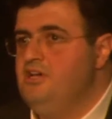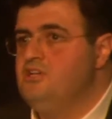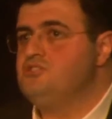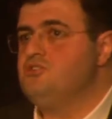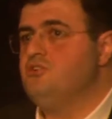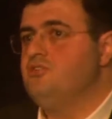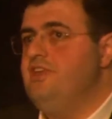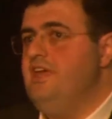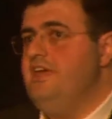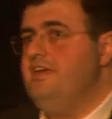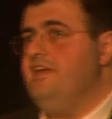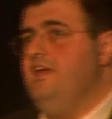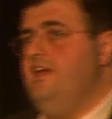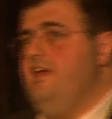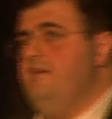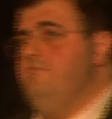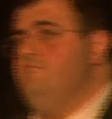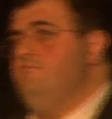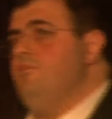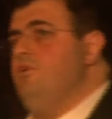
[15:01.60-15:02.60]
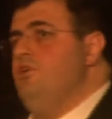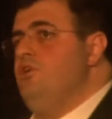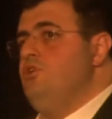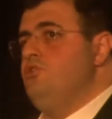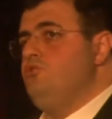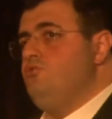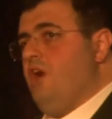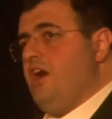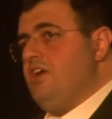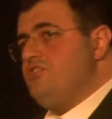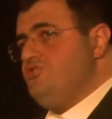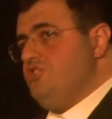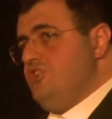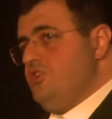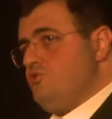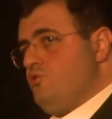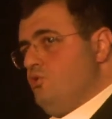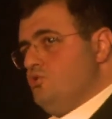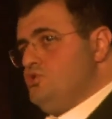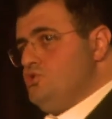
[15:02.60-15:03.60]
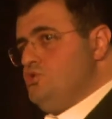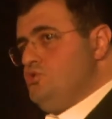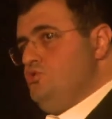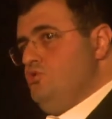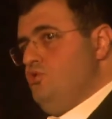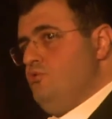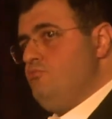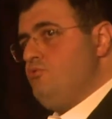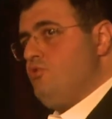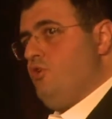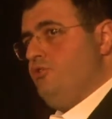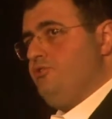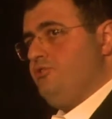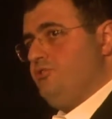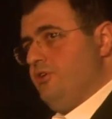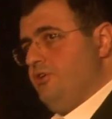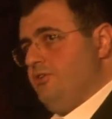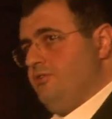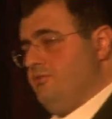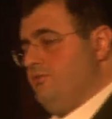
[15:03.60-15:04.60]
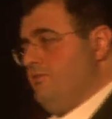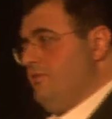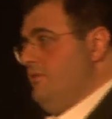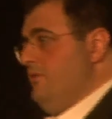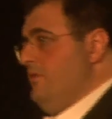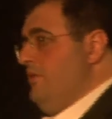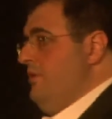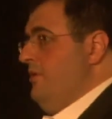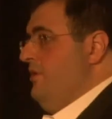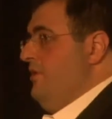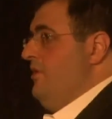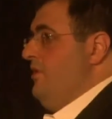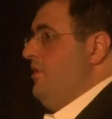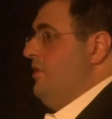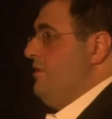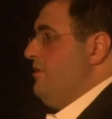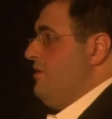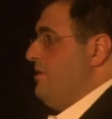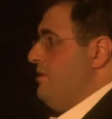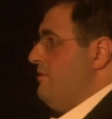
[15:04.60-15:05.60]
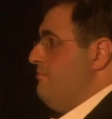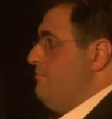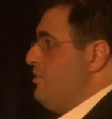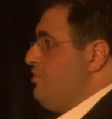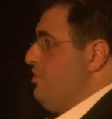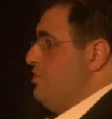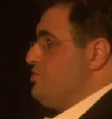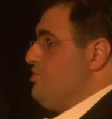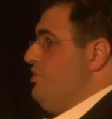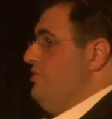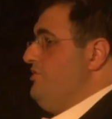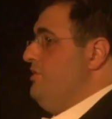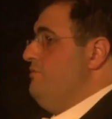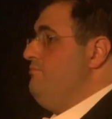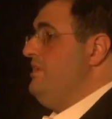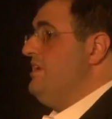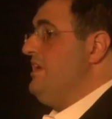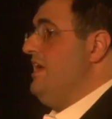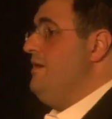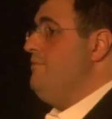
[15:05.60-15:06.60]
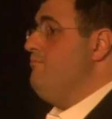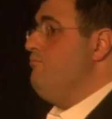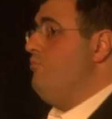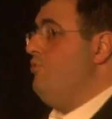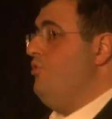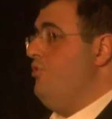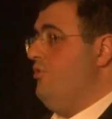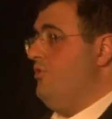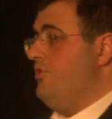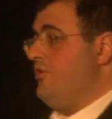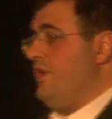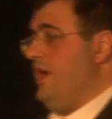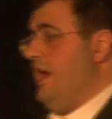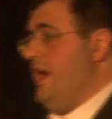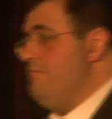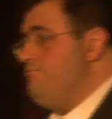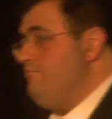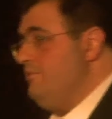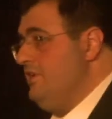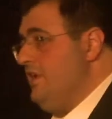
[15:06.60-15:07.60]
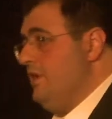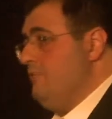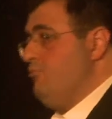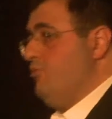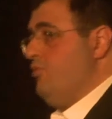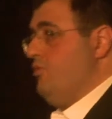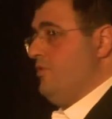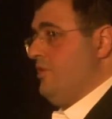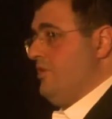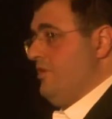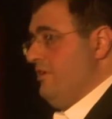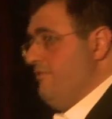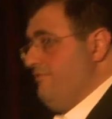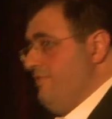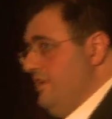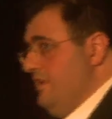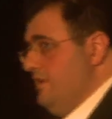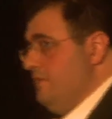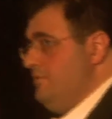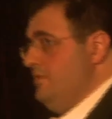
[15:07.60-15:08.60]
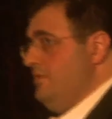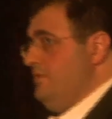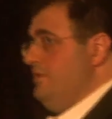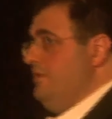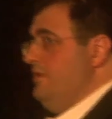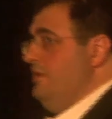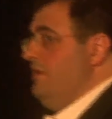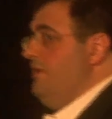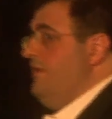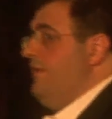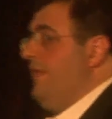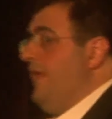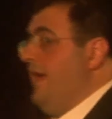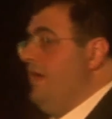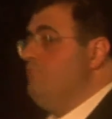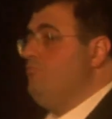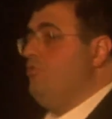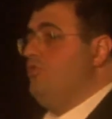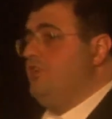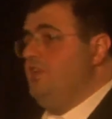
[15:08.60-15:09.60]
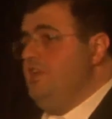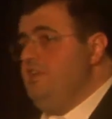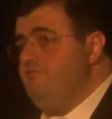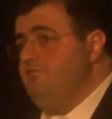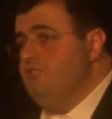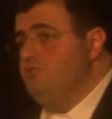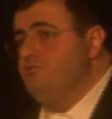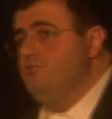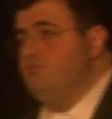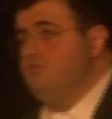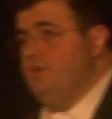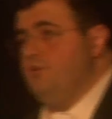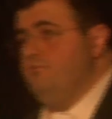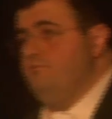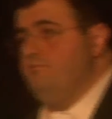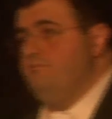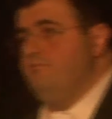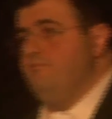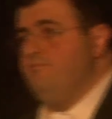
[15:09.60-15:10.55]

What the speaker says: So they came to actually consume content because content became more ample and more available and more relevant to them.